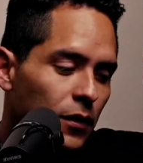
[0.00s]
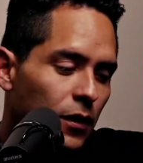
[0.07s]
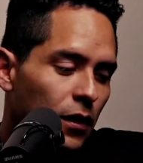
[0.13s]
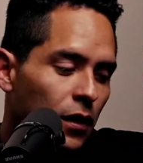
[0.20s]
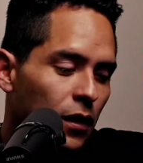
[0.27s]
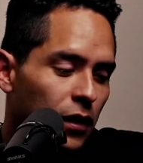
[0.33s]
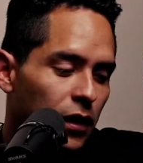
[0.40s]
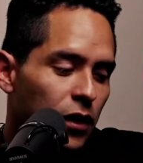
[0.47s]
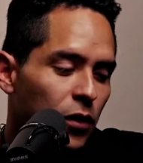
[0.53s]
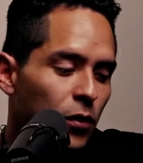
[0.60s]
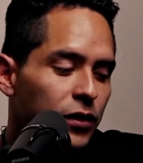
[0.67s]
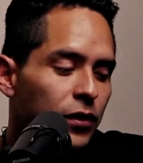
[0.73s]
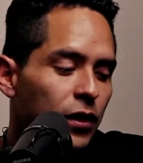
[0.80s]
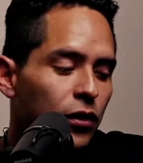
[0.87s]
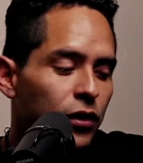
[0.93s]
He was
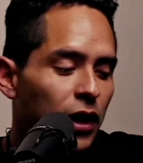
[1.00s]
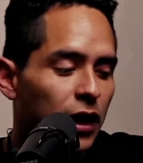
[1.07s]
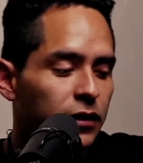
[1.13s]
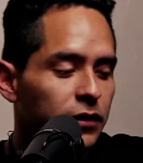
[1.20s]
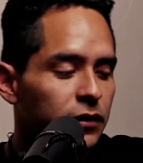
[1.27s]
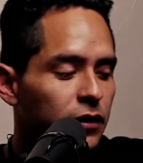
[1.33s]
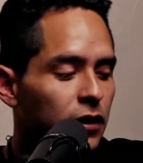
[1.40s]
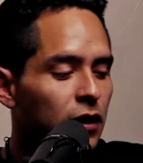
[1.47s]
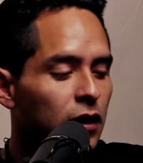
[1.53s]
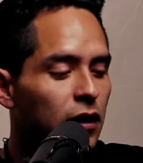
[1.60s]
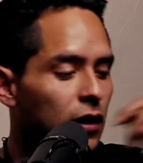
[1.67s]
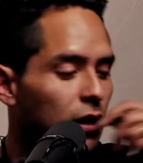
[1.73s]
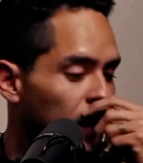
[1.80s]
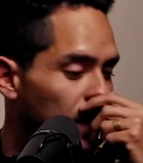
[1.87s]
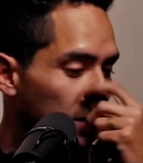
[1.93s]
recognized
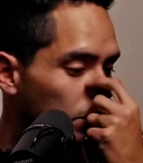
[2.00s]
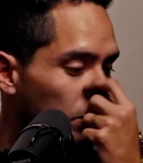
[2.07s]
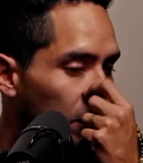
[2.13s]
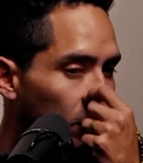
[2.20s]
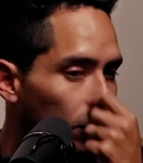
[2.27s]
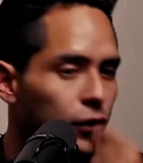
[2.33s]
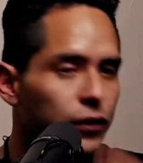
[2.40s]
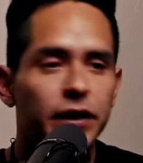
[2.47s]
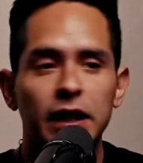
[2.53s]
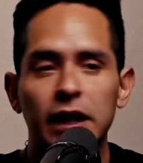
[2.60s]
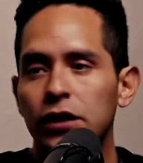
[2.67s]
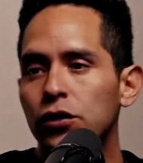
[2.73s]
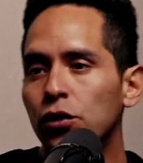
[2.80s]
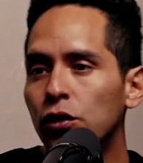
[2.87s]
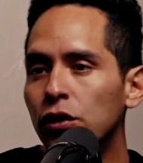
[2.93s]
because he
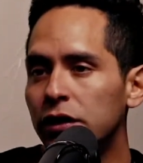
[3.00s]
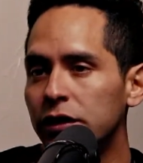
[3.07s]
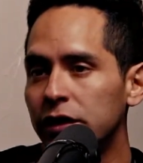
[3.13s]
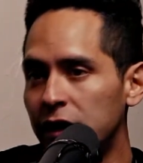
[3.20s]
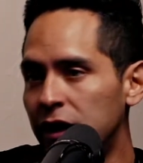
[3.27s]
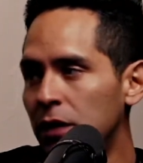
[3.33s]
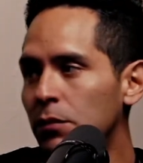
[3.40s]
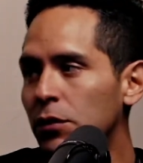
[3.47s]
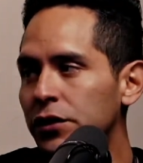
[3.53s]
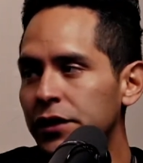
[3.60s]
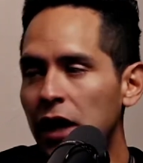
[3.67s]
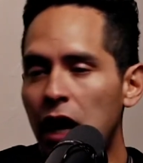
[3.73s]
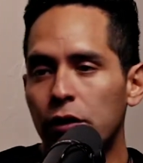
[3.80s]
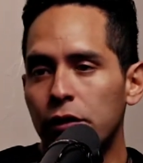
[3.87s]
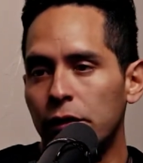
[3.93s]
took the demons
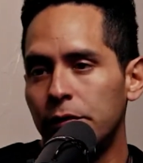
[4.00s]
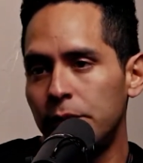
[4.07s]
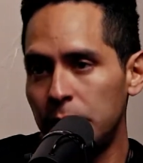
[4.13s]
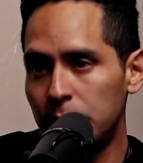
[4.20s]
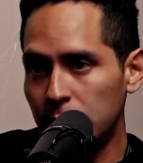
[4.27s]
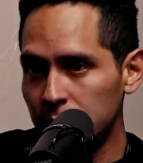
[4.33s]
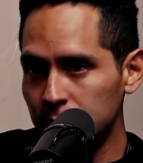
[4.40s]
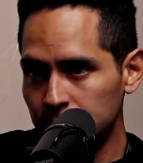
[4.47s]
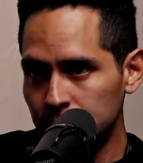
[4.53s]
out of people.